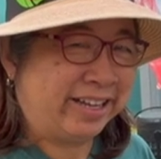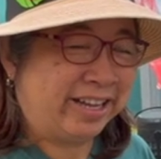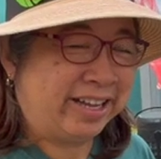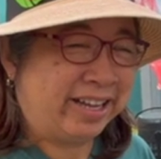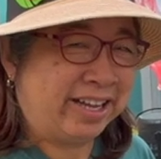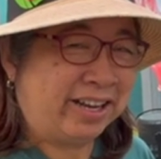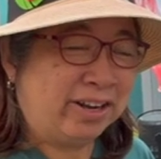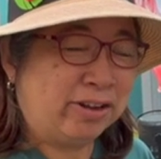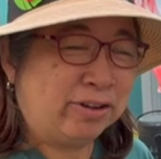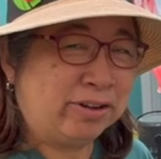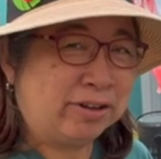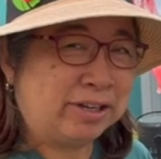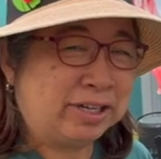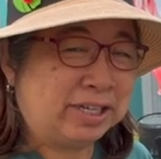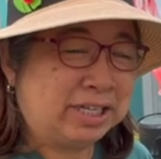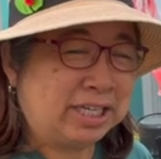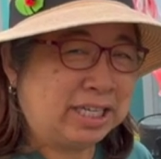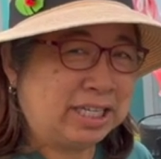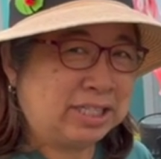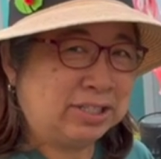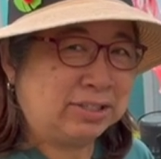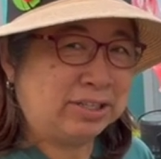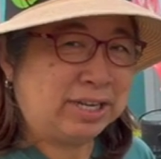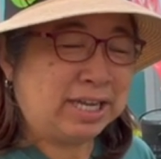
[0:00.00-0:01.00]
Aloha,
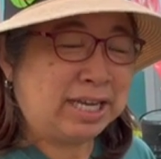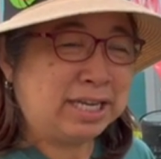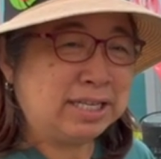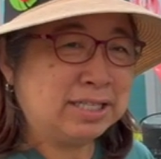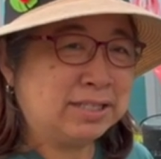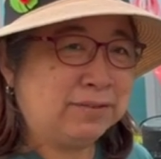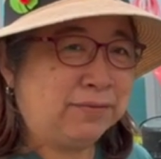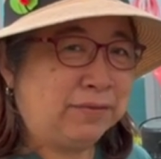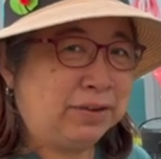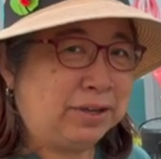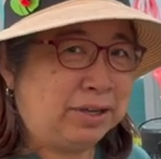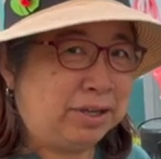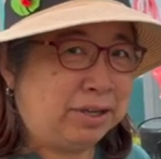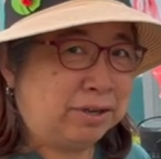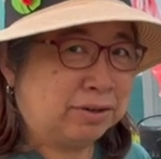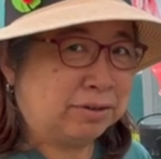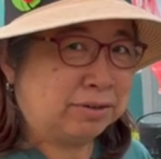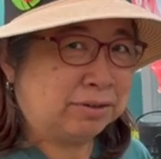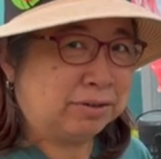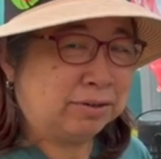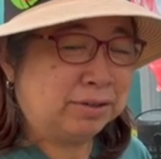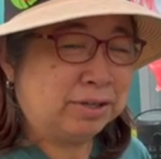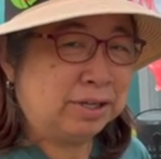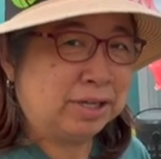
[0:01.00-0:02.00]
in today's
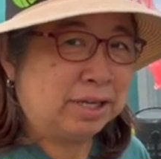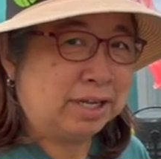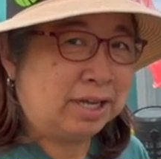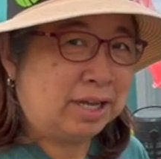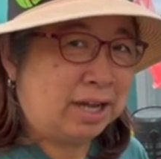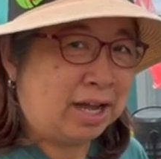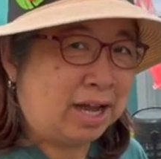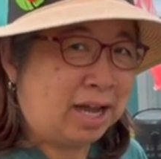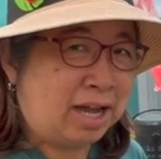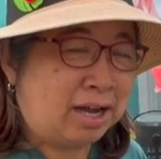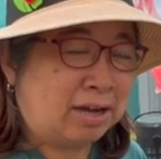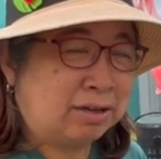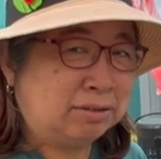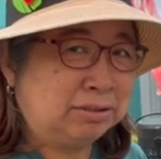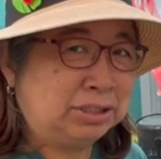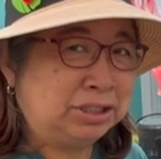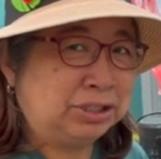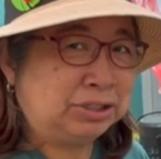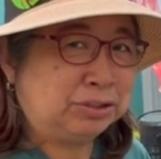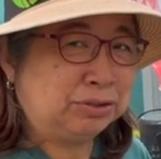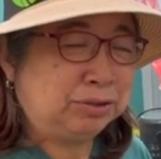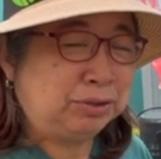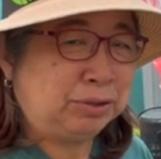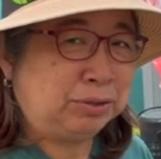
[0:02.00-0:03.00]
video, I'll
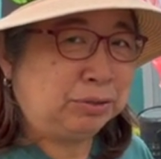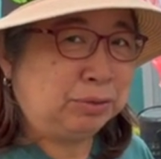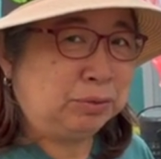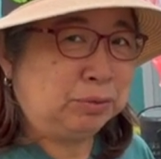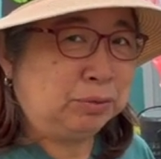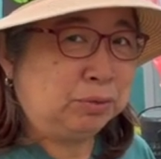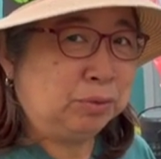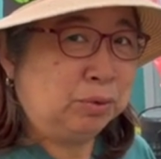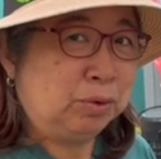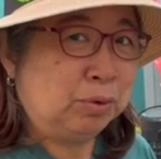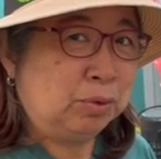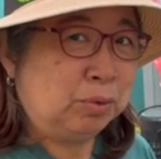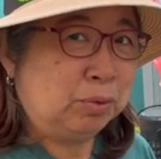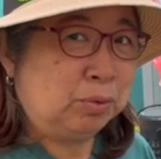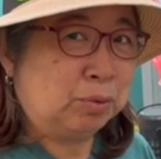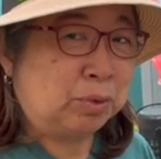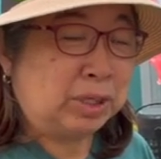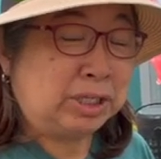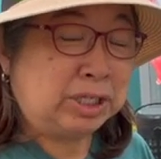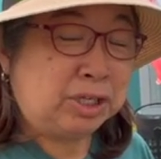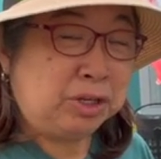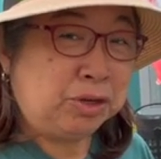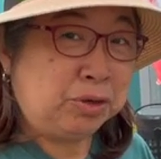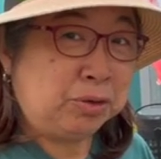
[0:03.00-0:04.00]
show you
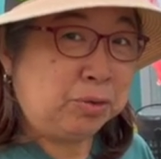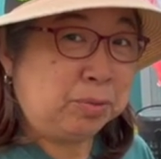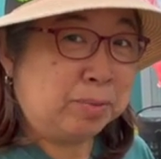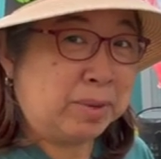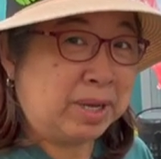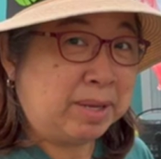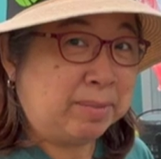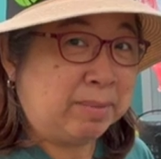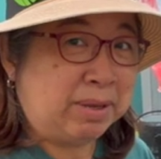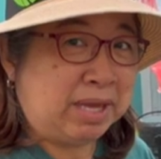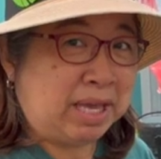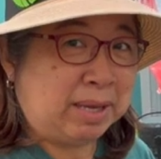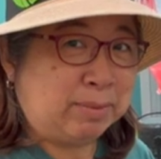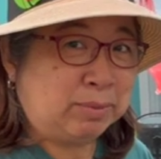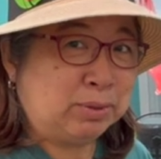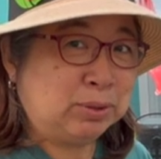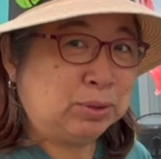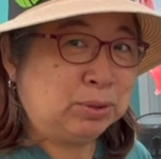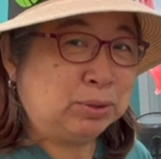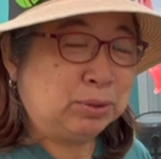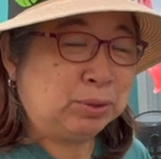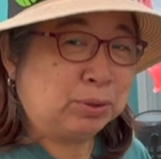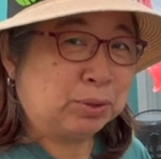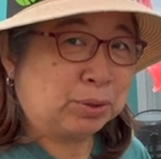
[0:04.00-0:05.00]
what you might be
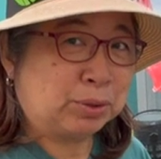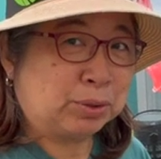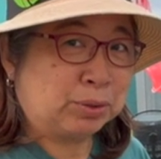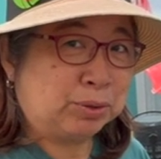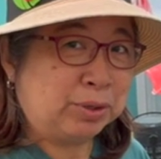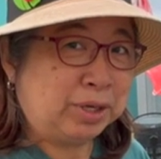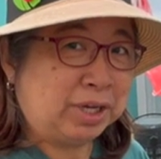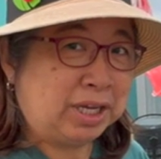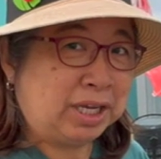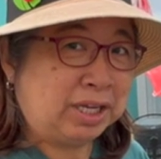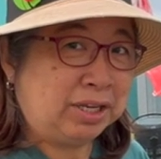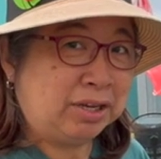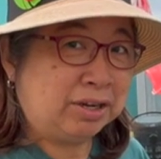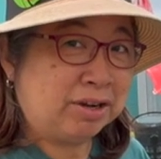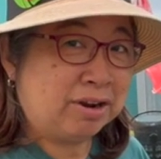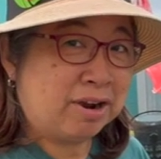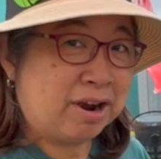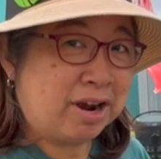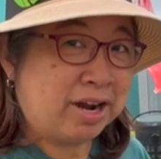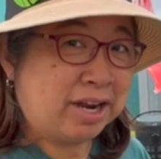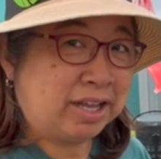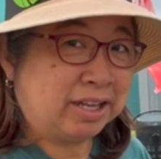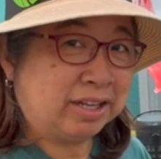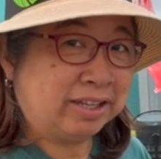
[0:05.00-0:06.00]
able to grow in your
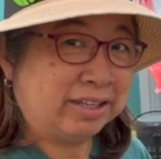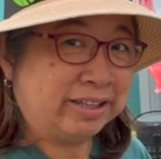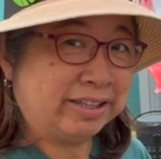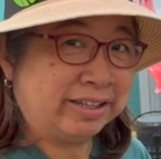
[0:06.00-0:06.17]
garden.